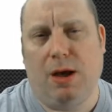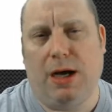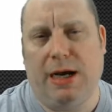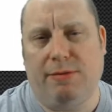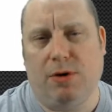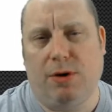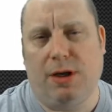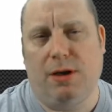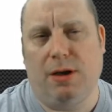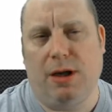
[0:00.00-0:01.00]
and I've got
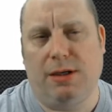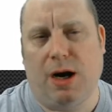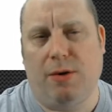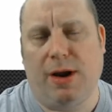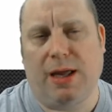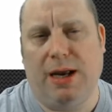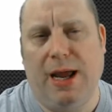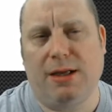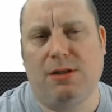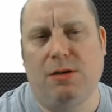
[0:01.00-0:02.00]
a direct
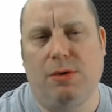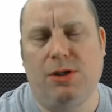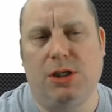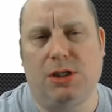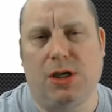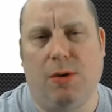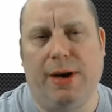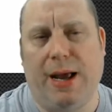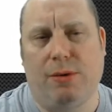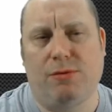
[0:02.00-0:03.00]
connect, which is
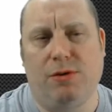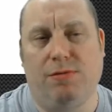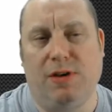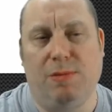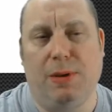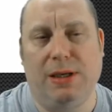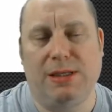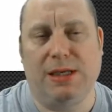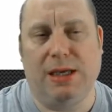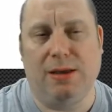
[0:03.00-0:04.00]
going out to
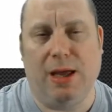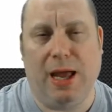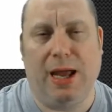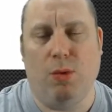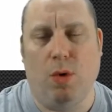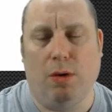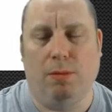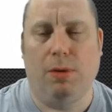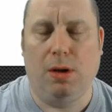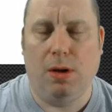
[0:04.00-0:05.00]
VPC
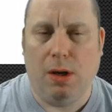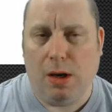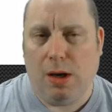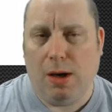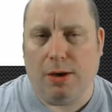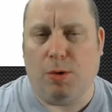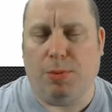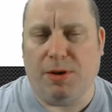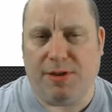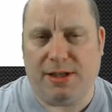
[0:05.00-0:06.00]
A1.
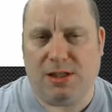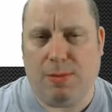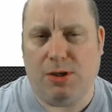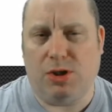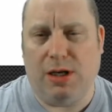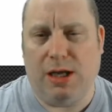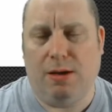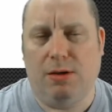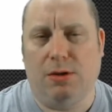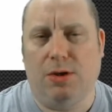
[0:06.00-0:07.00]
Couple of things to mention
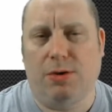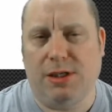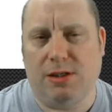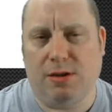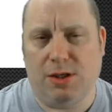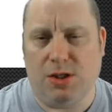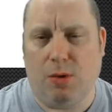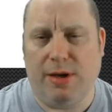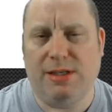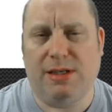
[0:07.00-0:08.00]
here. You'll notice that there's
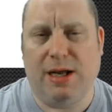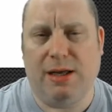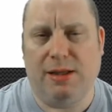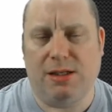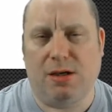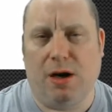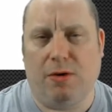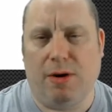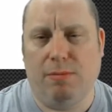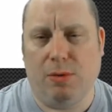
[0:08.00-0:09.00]
no internet in this
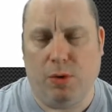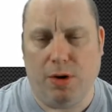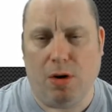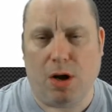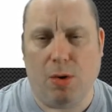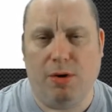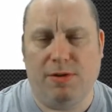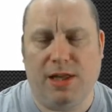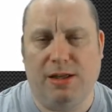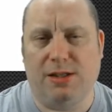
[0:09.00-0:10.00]
diagram. We're not going
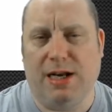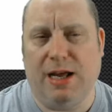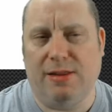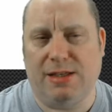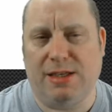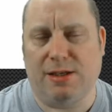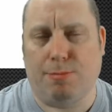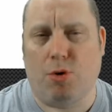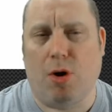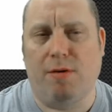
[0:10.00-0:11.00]
over the internet. This is a
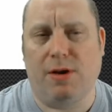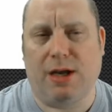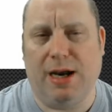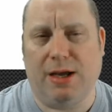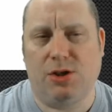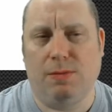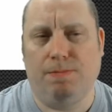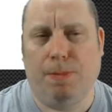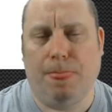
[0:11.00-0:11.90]
private connection.